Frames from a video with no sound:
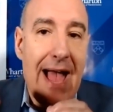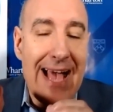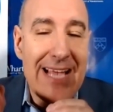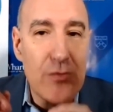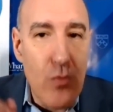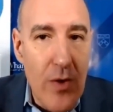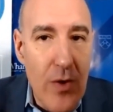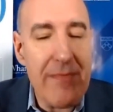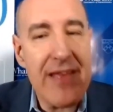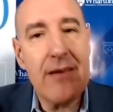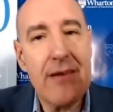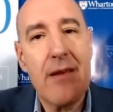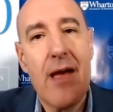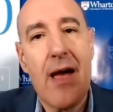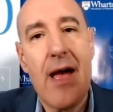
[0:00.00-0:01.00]
as
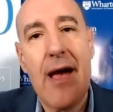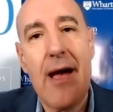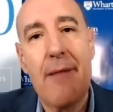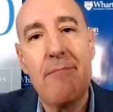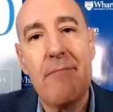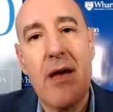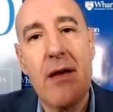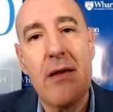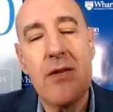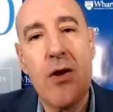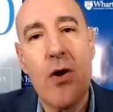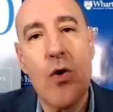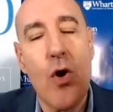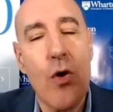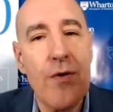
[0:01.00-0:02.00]
women, um,
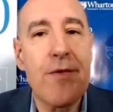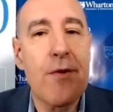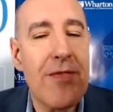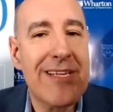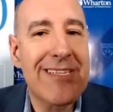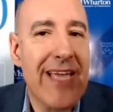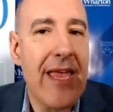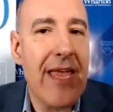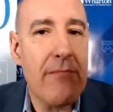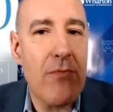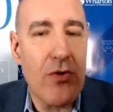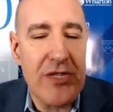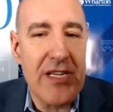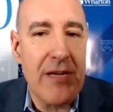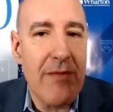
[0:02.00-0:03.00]
you know, go through the
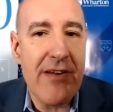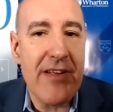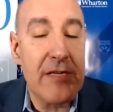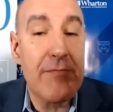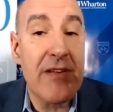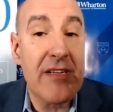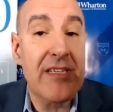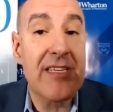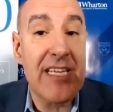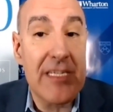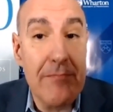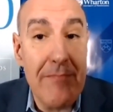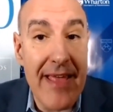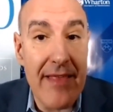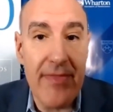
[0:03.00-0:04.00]
same or similar experiences
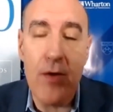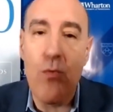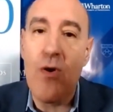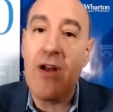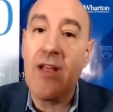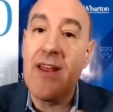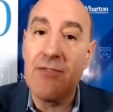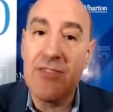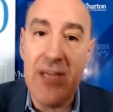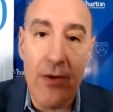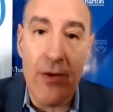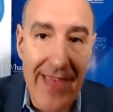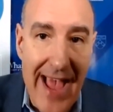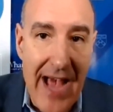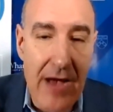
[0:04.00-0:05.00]
as men, they're working
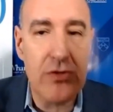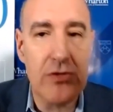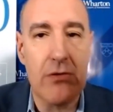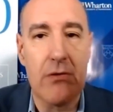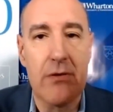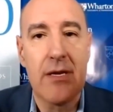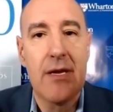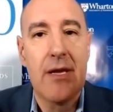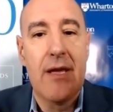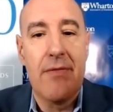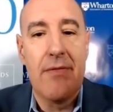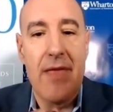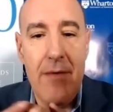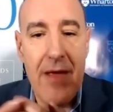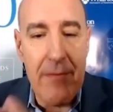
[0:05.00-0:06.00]
outside of the household,
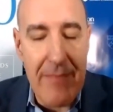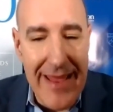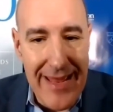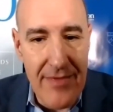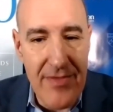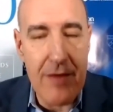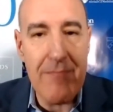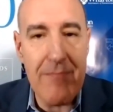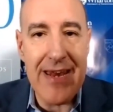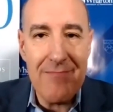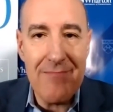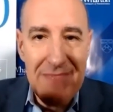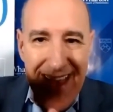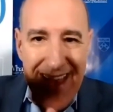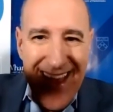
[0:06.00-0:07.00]
they're making their
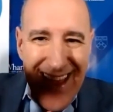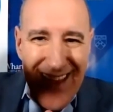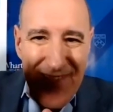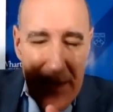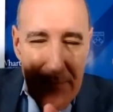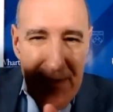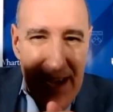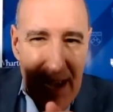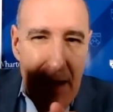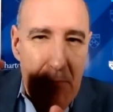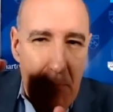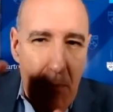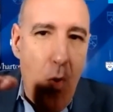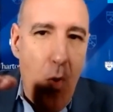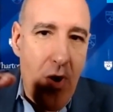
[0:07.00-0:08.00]
money, they
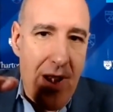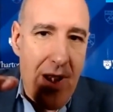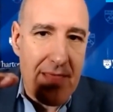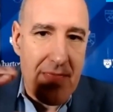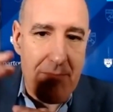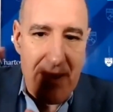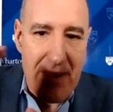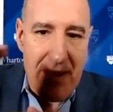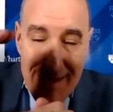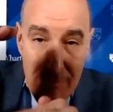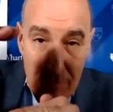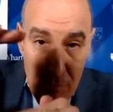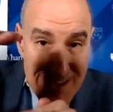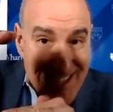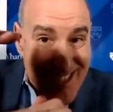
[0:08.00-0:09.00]
become more like the men.
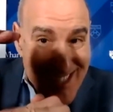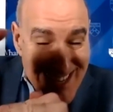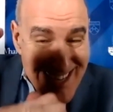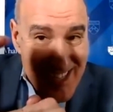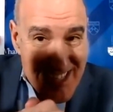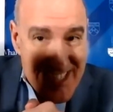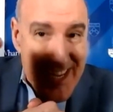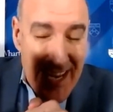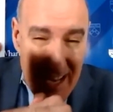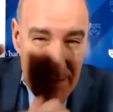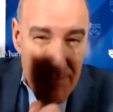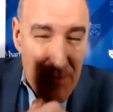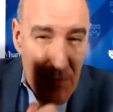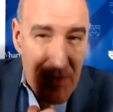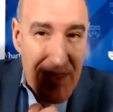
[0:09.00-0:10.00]
But we're still seeing, even